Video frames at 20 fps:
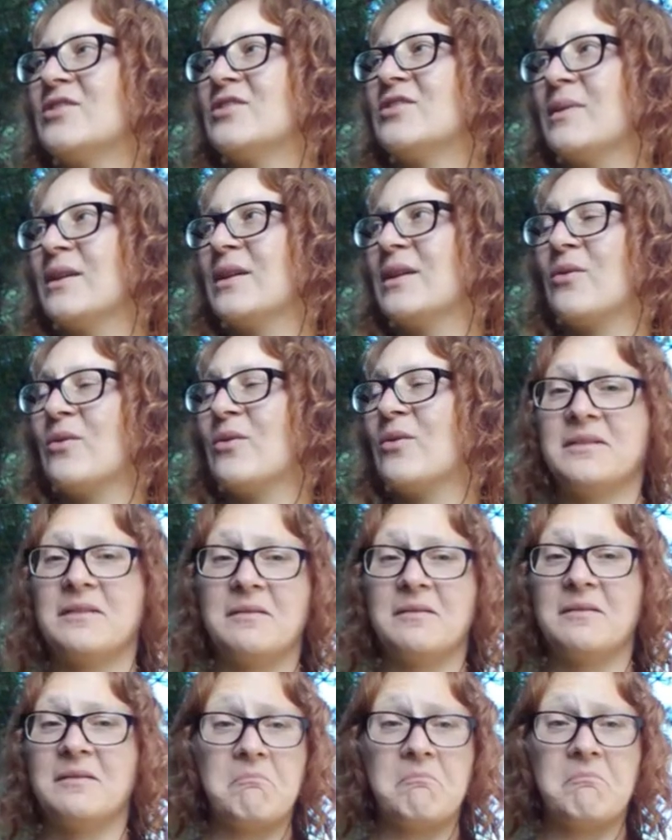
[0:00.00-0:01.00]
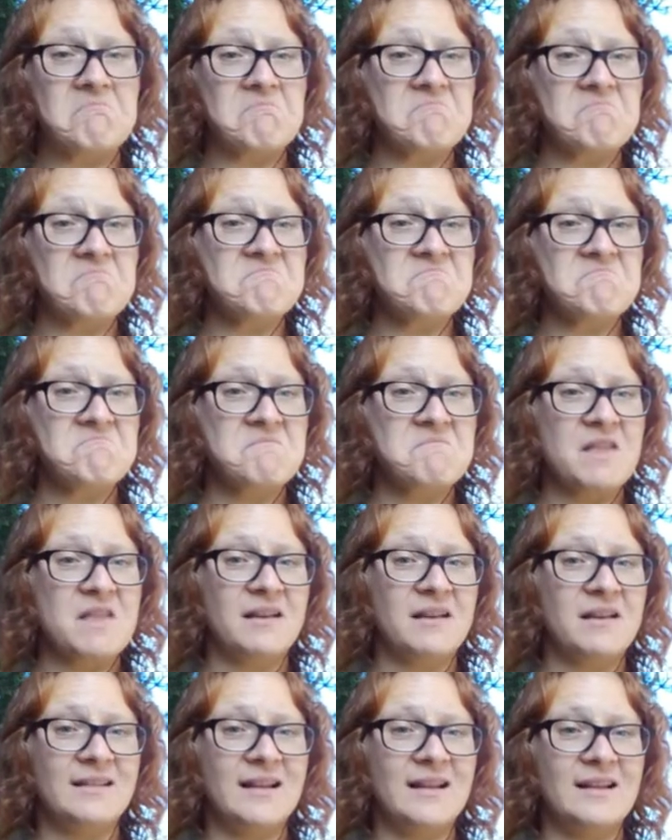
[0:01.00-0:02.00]
because
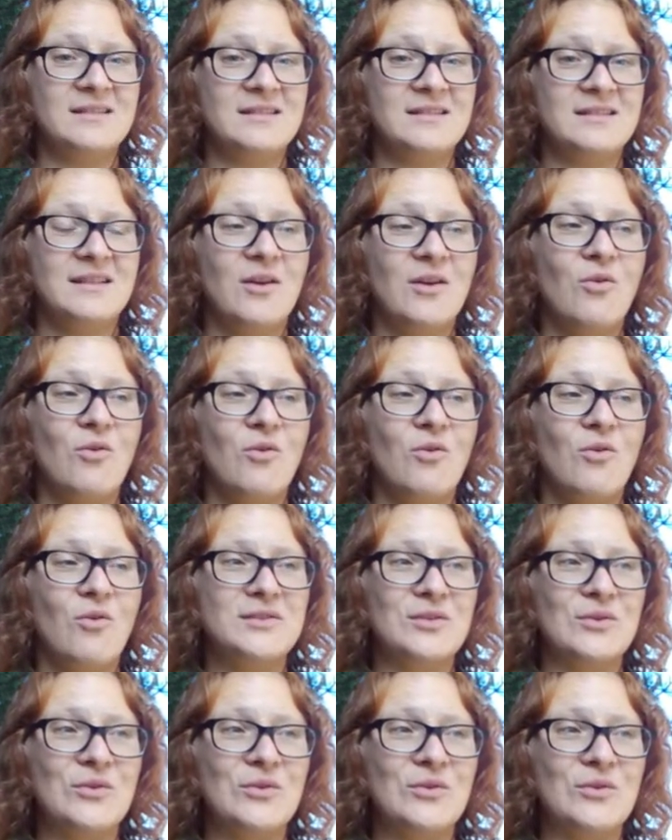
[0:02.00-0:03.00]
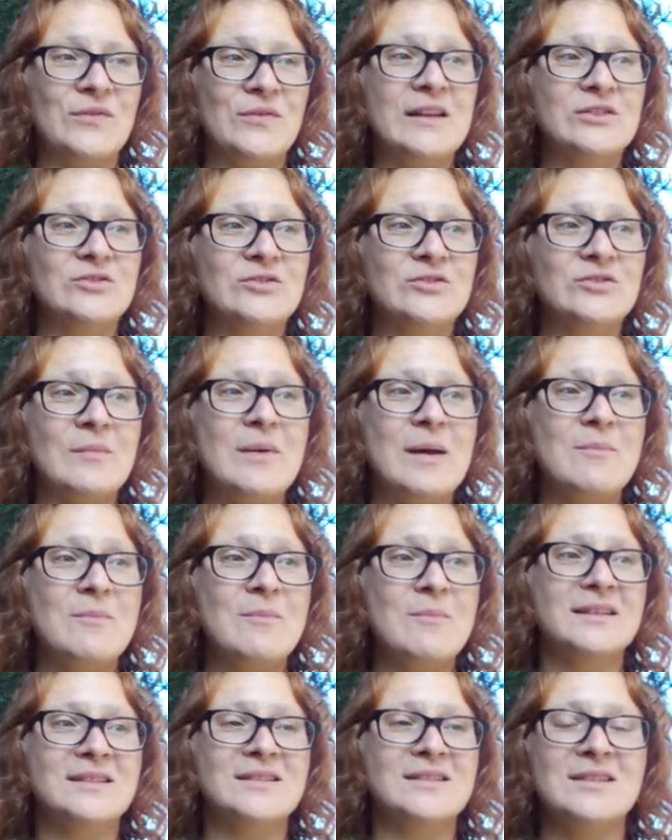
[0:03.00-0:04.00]
that's always a good thing to remember
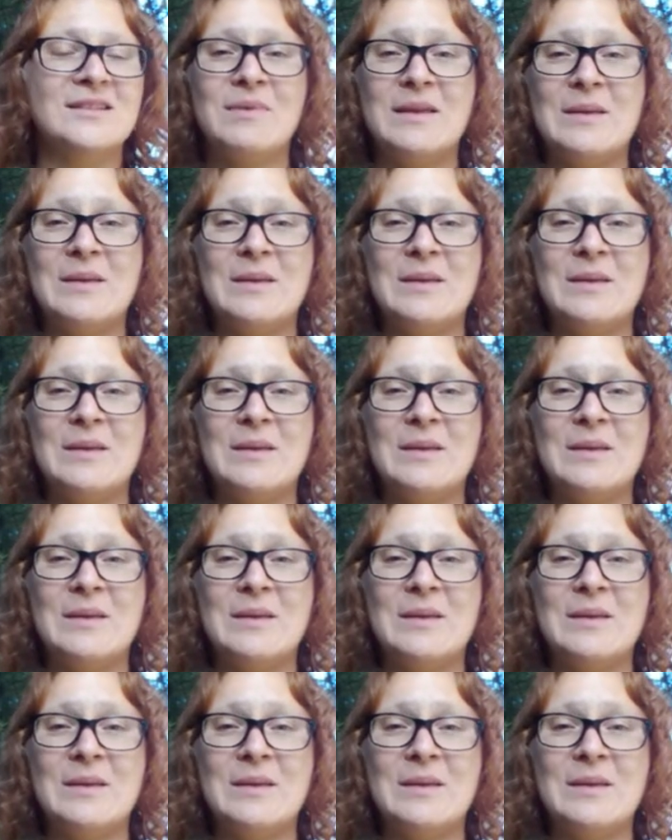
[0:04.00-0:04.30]
that some people